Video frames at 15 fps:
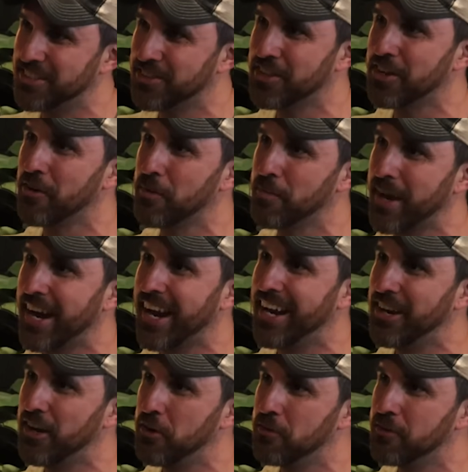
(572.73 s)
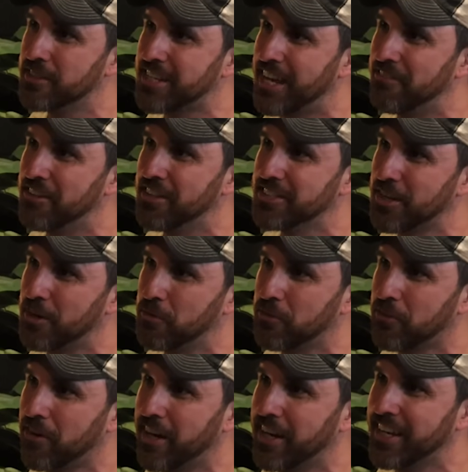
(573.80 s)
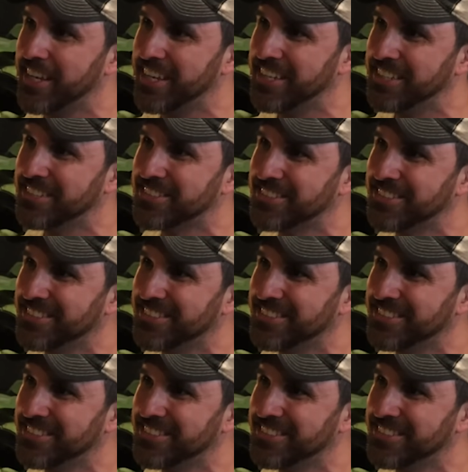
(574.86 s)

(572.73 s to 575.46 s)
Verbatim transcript: "You're the only man I know that's having his own grandkids."